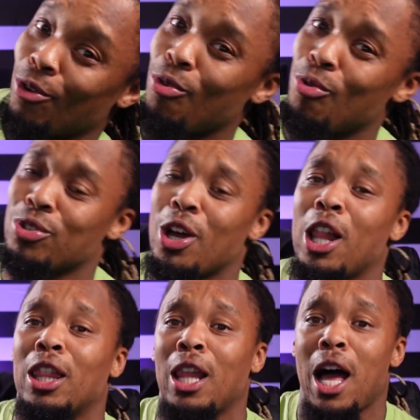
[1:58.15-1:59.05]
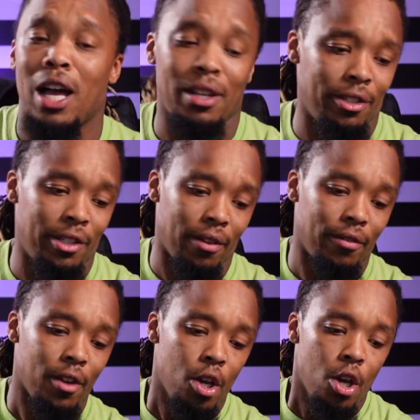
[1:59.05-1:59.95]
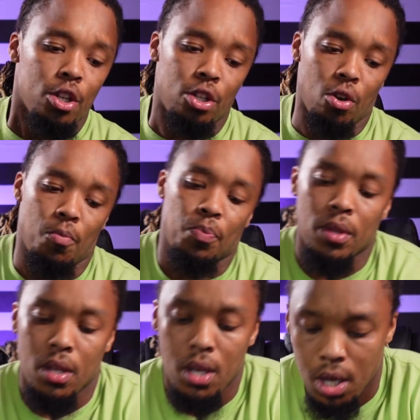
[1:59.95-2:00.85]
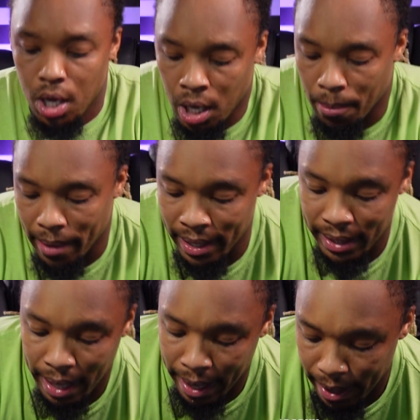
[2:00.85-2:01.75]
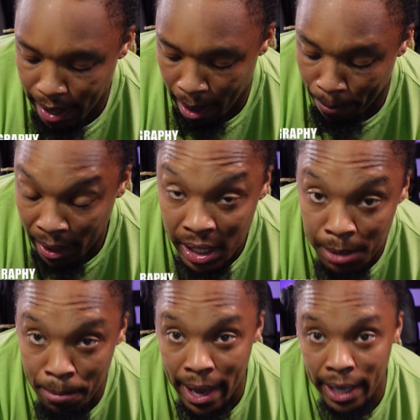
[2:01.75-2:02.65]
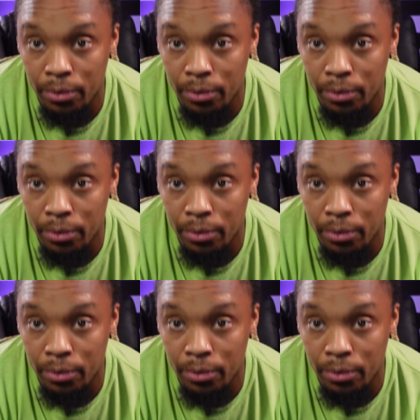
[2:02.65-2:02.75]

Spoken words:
holds a lot of stuff. So, as I picked this bag, and